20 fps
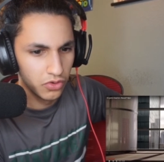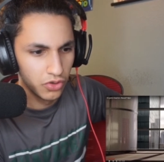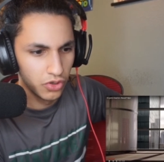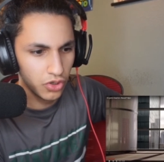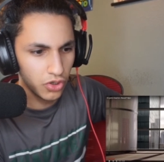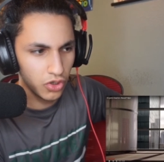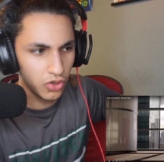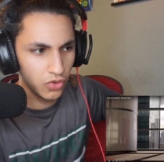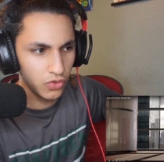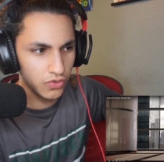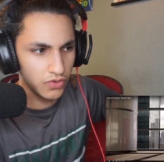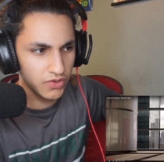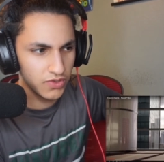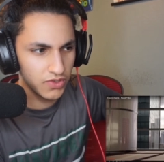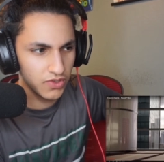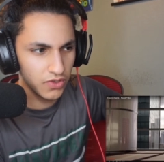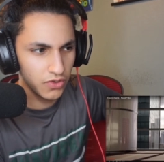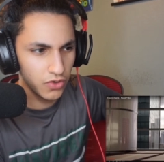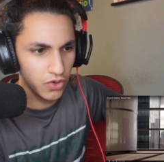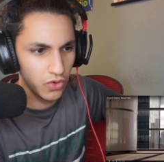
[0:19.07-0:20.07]

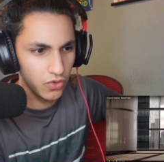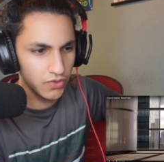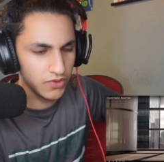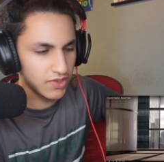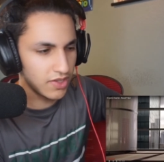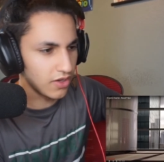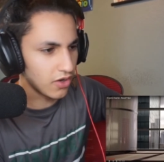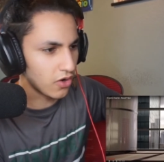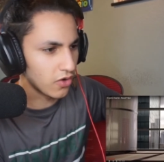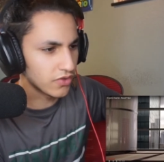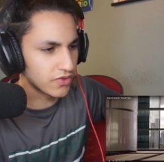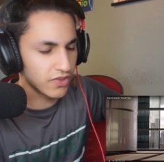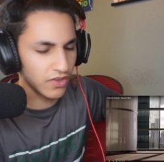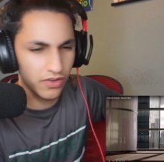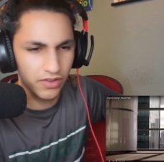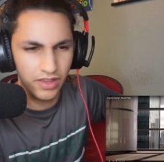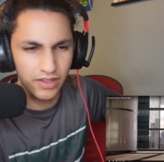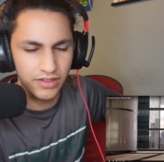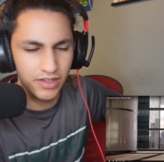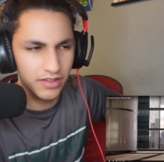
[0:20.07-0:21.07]
Who's who's the also
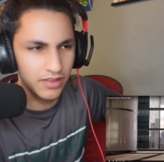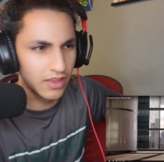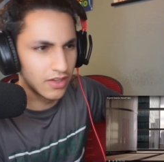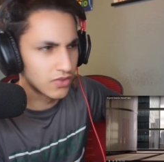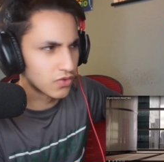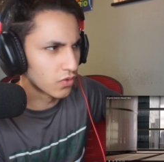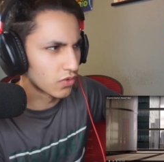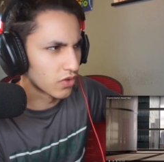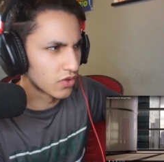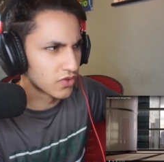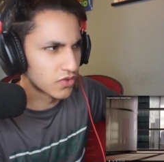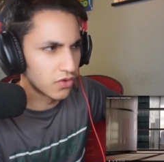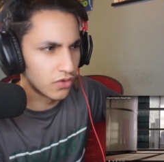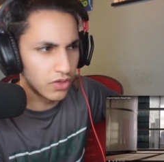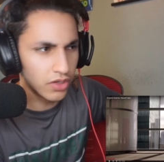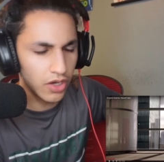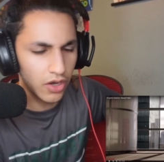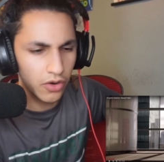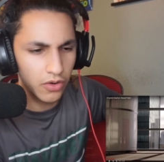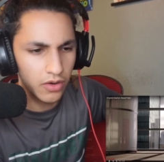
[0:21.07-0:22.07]
that did this with the
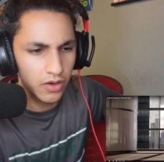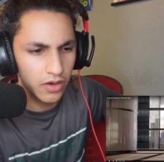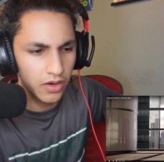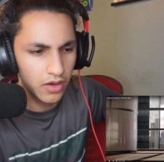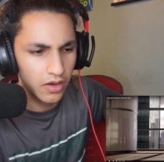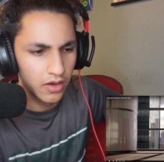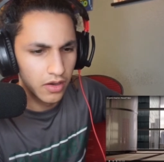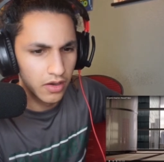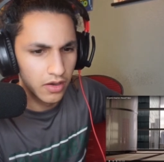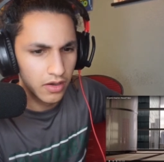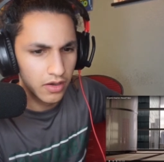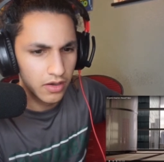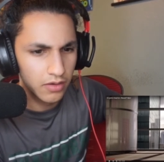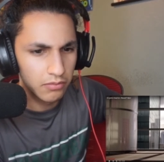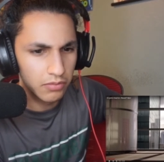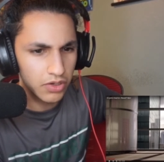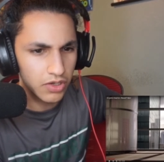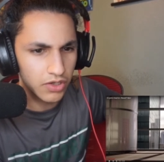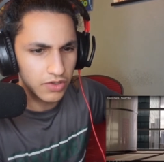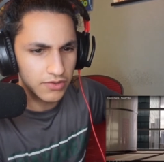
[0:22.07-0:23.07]
studio?
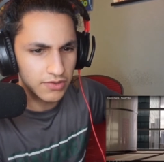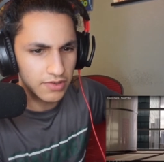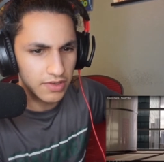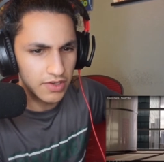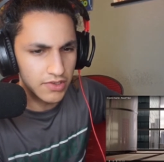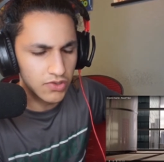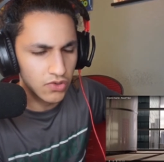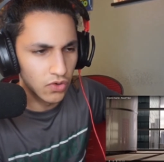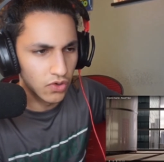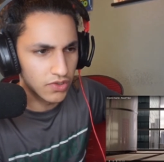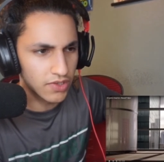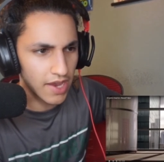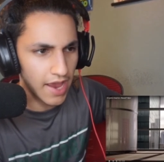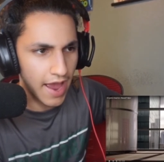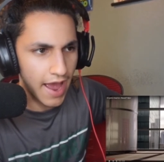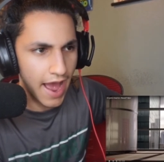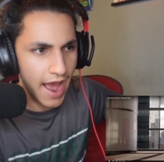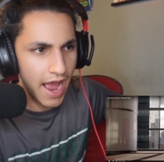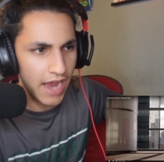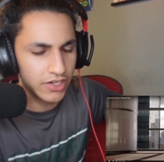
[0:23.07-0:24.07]
Because this looks
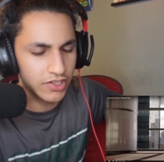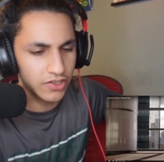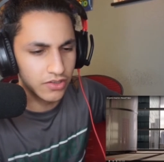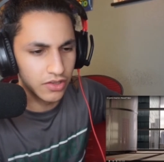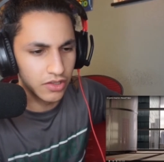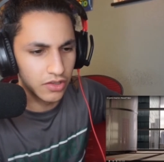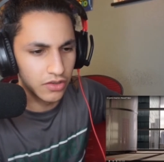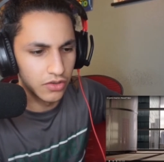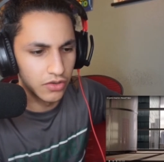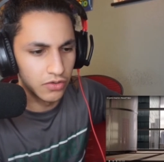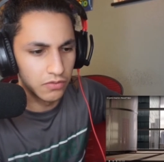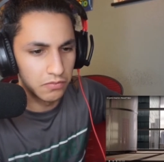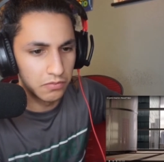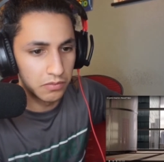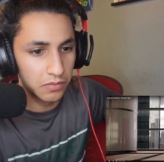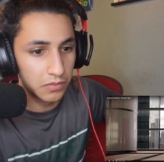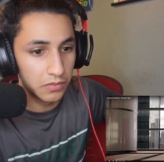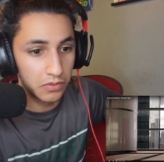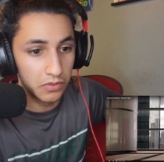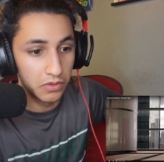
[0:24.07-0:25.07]
actually
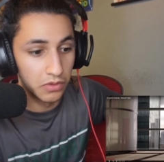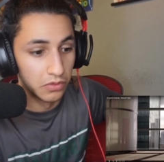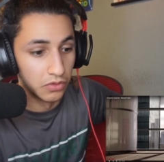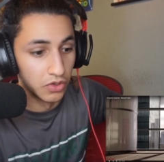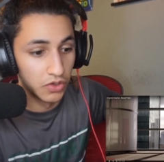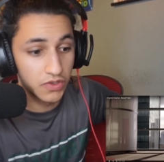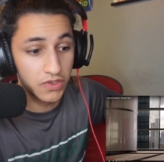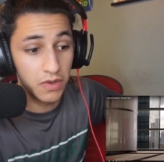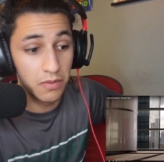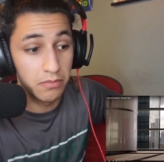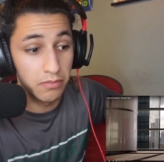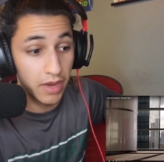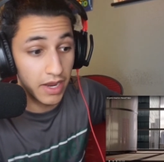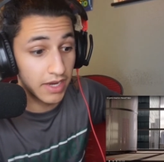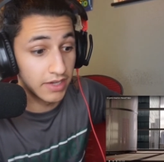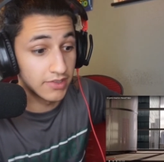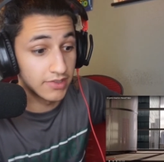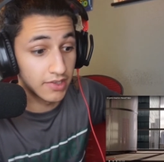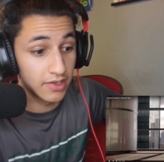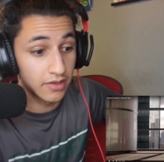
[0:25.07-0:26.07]
looks
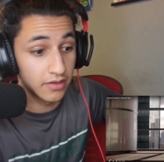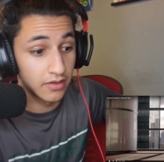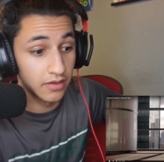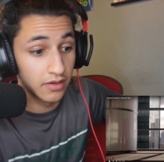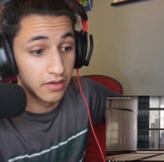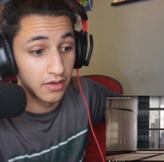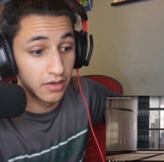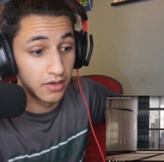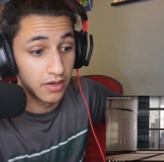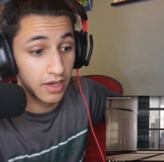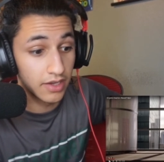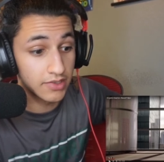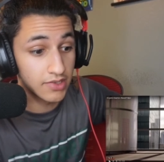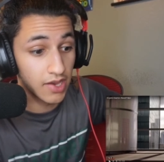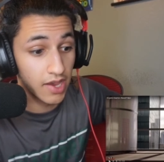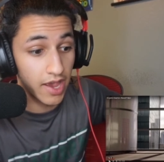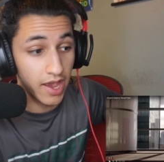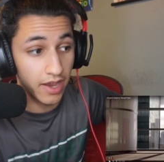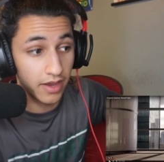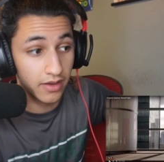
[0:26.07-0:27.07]
amazing as
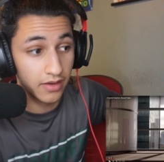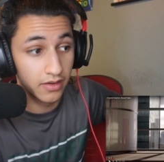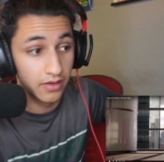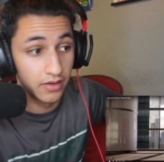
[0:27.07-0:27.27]
heck.